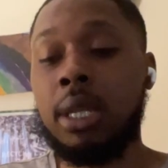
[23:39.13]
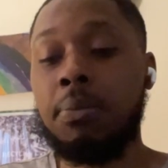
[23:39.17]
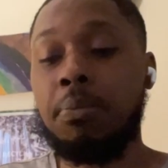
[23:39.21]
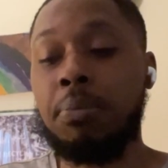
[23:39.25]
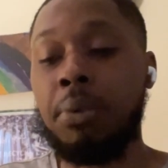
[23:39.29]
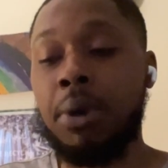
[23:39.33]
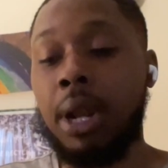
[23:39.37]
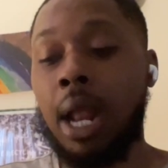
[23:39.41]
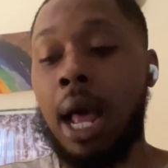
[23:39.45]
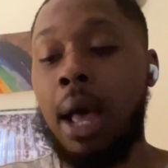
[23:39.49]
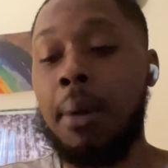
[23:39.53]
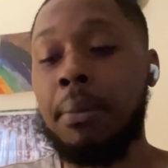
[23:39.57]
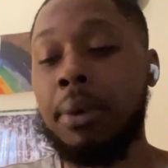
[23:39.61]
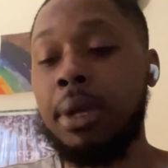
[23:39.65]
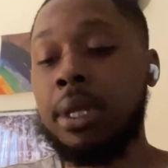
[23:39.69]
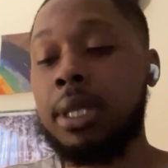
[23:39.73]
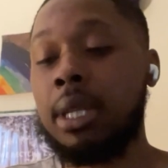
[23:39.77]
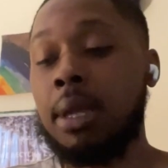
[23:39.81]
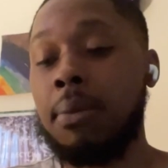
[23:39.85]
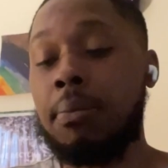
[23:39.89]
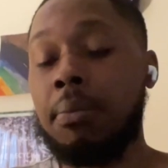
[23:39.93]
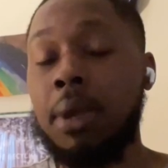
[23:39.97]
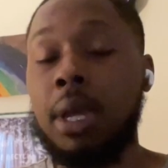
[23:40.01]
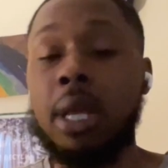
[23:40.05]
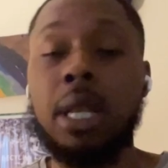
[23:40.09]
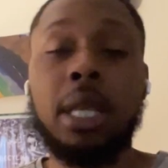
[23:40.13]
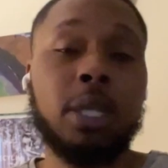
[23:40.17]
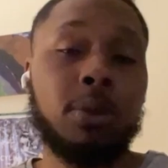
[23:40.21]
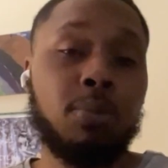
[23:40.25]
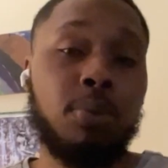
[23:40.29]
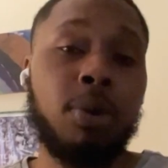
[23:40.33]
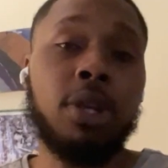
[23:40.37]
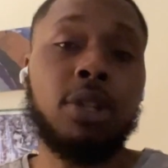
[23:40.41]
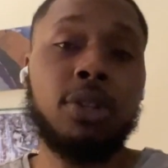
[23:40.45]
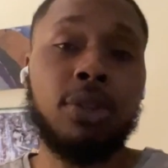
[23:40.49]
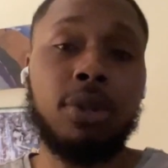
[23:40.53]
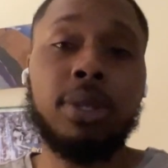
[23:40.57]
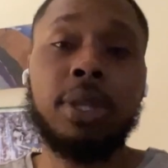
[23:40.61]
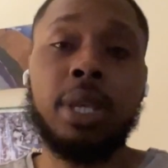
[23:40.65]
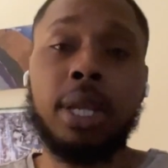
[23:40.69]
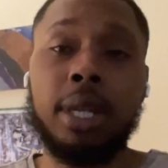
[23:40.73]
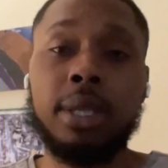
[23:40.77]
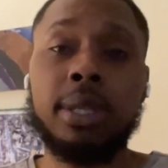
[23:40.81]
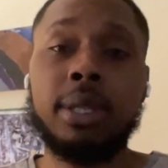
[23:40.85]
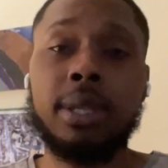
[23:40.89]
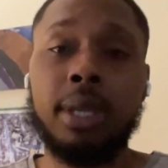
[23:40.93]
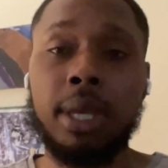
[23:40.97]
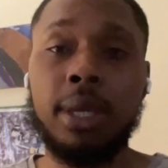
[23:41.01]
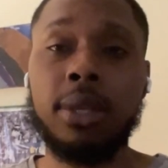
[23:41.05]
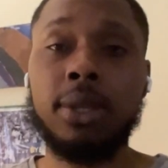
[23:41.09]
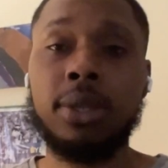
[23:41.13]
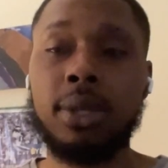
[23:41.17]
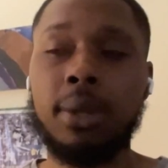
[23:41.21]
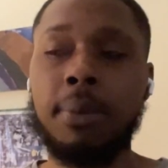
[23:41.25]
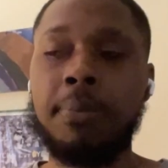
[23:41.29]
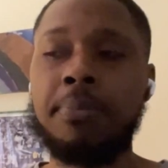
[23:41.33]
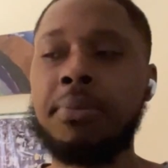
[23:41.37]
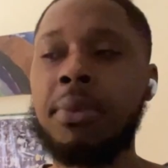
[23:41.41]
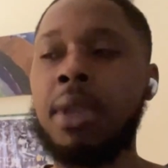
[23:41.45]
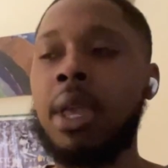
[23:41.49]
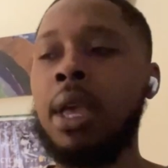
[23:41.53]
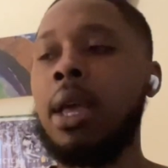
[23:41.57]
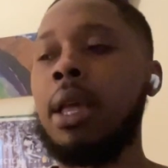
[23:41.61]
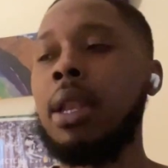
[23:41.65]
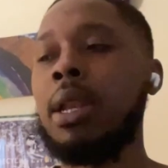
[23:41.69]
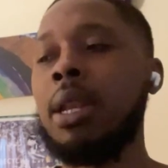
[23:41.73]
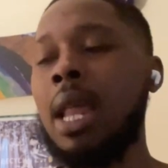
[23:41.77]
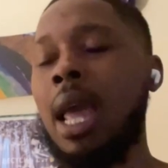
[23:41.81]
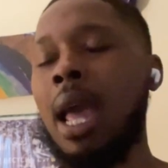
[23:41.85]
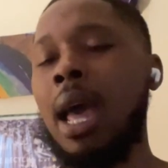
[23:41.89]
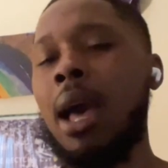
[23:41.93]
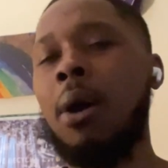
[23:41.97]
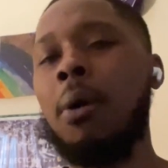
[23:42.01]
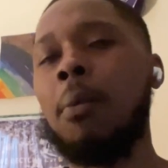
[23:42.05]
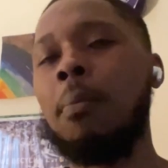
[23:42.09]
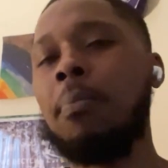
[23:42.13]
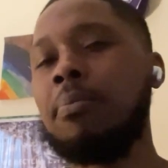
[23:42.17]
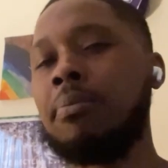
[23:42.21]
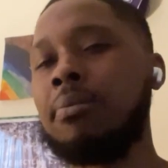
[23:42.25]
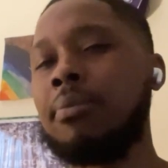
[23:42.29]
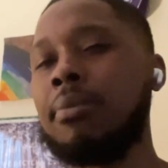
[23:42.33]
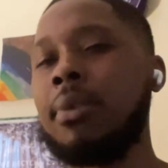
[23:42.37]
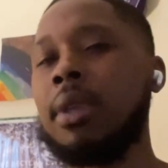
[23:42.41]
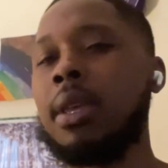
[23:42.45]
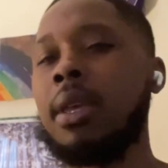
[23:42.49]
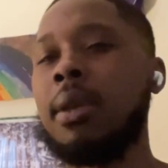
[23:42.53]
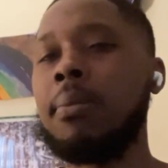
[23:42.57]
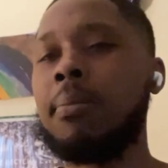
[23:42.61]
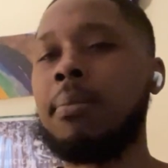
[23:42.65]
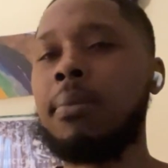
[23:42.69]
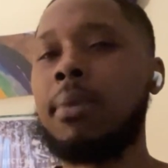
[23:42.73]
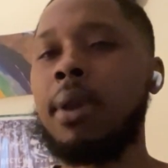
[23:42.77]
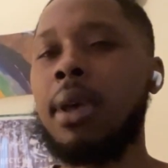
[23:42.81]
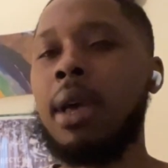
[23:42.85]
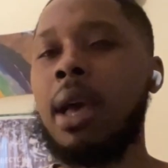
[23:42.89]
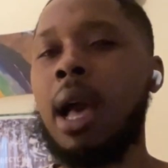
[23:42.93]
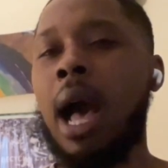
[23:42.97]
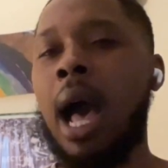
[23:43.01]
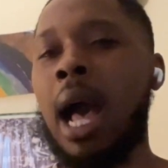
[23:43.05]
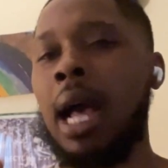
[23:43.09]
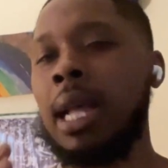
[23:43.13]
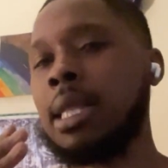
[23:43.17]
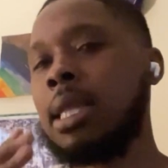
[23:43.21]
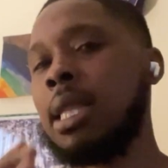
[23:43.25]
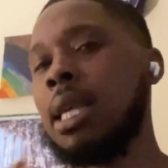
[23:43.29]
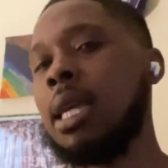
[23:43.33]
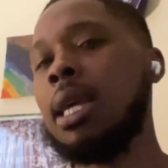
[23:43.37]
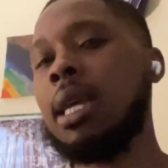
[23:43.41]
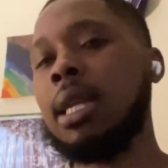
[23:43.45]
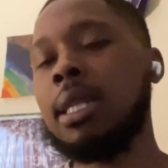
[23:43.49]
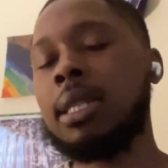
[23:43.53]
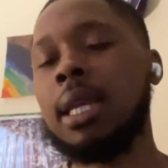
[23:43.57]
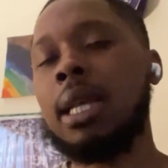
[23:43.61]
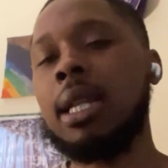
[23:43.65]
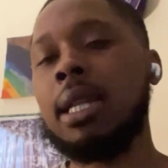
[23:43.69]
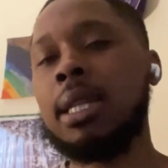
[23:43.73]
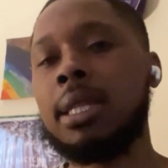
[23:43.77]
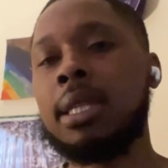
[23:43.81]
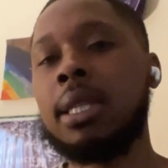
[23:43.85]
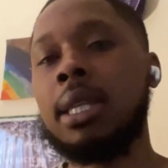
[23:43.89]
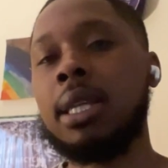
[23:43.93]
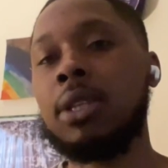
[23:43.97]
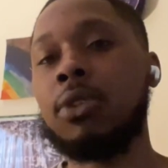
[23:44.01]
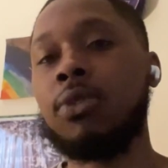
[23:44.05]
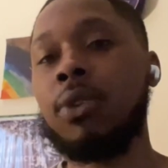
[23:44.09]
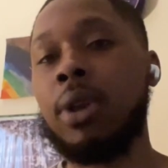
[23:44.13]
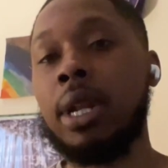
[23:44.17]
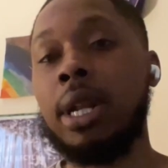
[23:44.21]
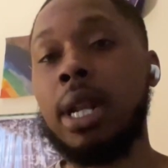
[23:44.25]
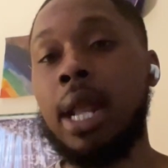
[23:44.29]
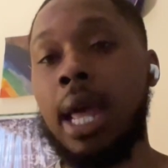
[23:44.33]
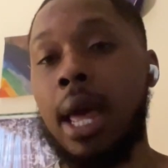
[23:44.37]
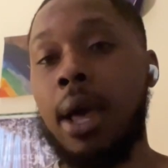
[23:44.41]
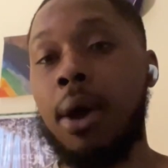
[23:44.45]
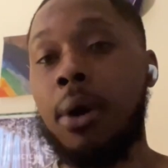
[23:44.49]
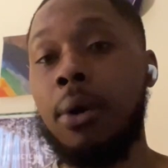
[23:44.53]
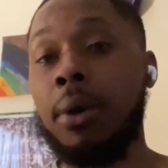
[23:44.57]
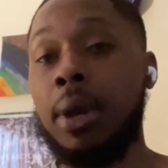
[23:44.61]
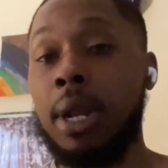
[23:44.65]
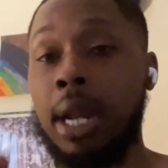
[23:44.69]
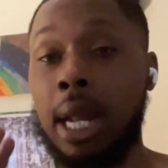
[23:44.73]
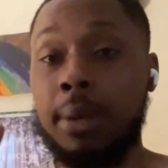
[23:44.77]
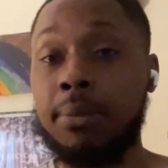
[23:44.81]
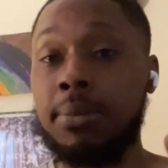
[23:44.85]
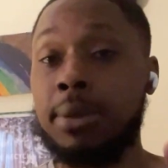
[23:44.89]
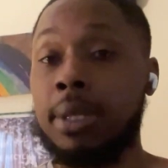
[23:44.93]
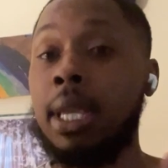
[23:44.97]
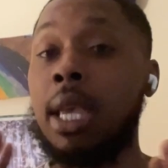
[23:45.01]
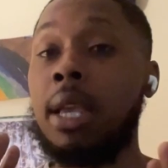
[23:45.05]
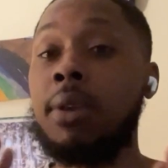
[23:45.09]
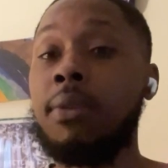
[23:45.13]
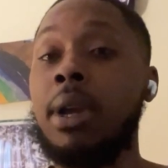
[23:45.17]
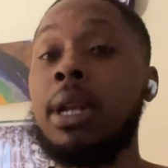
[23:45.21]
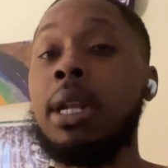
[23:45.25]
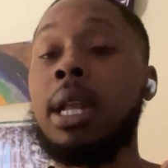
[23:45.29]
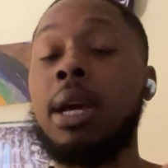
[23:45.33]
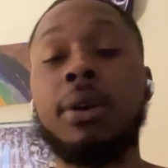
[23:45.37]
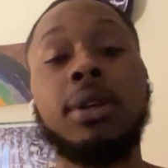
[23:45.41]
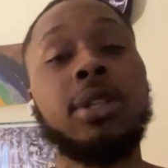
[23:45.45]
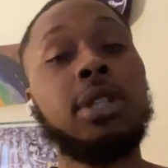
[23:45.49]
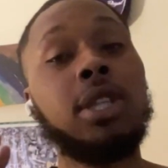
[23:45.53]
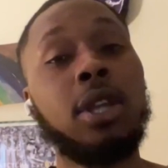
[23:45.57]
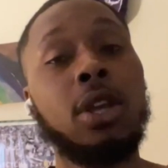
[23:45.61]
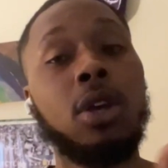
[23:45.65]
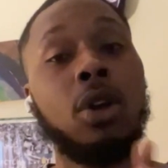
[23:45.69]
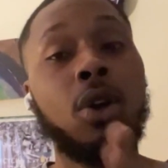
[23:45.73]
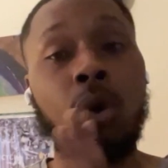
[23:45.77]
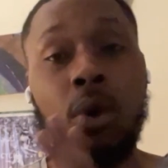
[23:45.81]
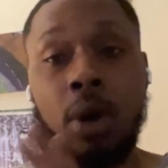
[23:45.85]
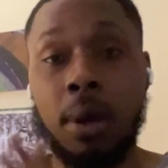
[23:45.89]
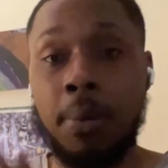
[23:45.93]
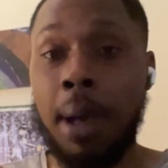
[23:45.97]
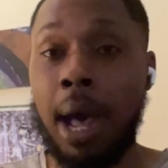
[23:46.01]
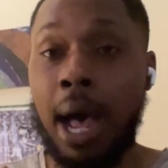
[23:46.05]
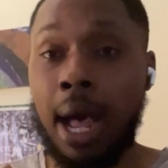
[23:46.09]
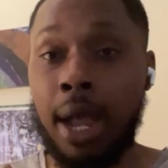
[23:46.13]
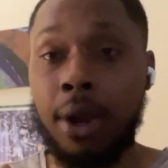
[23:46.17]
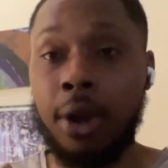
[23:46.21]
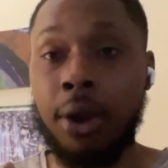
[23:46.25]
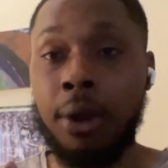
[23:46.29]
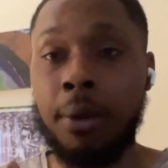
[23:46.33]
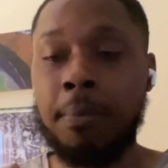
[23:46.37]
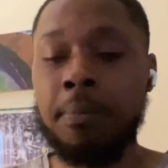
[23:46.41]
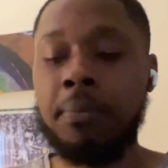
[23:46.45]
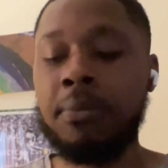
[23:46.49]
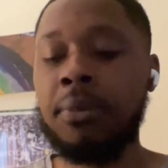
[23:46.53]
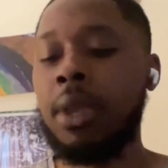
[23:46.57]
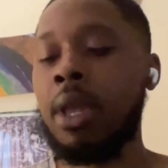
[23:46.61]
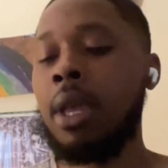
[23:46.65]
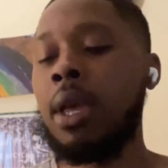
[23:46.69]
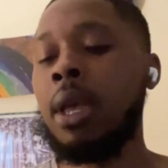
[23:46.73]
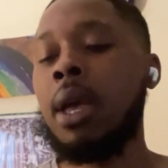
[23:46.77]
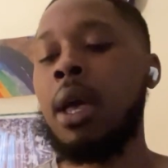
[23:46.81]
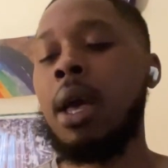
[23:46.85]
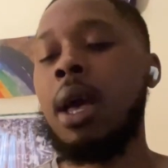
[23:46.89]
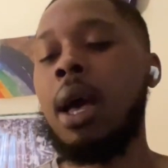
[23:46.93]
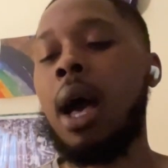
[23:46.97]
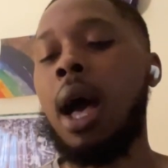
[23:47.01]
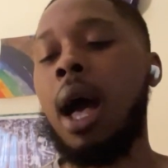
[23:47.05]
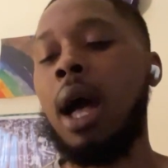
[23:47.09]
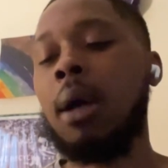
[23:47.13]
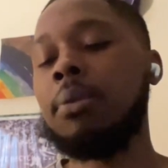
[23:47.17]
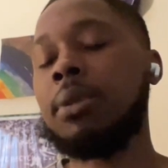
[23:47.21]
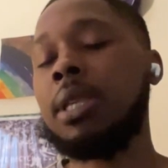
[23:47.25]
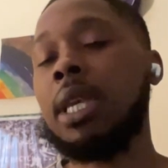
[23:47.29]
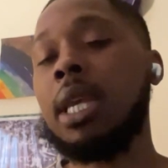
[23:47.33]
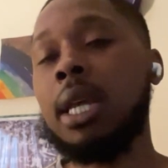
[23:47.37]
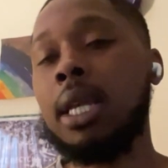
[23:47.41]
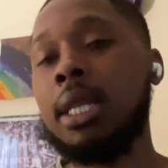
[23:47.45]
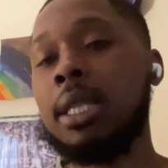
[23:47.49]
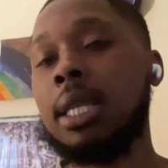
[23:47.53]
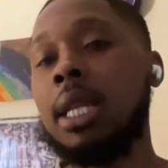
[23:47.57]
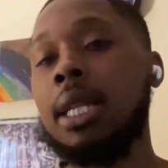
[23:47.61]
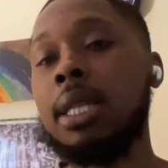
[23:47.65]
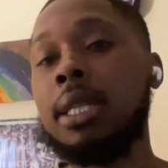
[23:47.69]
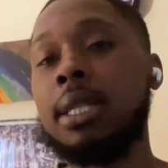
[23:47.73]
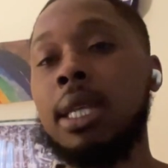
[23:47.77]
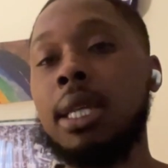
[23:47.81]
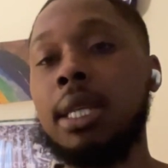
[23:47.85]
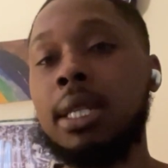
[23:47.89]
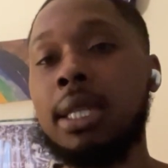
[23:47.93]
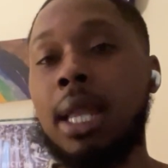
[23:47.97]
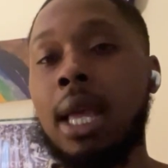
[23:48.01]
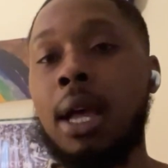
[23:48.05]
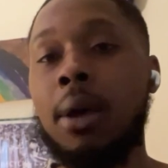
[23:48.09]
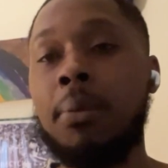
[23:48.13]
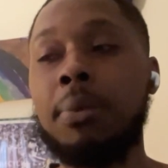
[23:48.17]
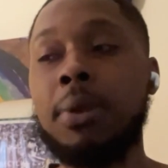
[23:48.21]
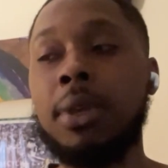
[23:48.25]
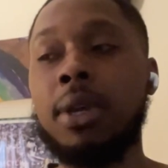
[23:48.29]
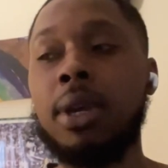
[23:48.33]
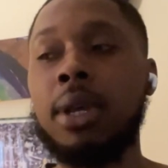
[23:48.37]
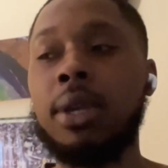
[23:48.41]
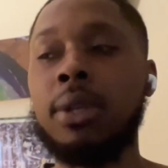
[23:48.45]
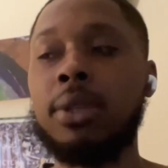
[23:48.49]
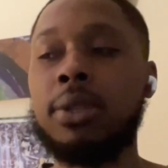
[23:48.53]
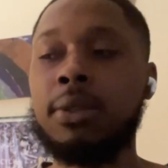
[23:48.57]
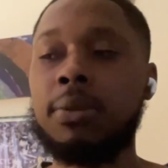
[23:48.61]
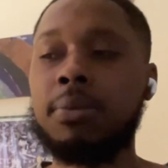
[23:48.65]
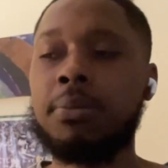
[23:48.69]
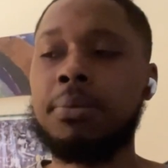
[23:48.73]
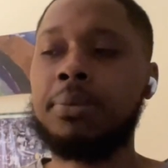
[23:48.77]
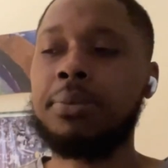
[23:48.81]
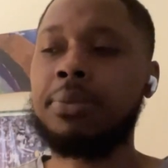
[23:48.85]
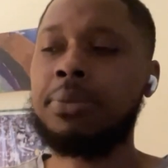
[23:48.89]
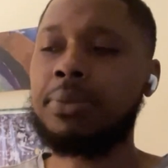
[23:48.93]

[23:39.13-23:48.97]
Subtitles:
but I must admit, his pressure is at a 6. Now, I think it's at a 6 right now, and I'm saying right now because it can go up higher. I'm saying it's at a 6 now because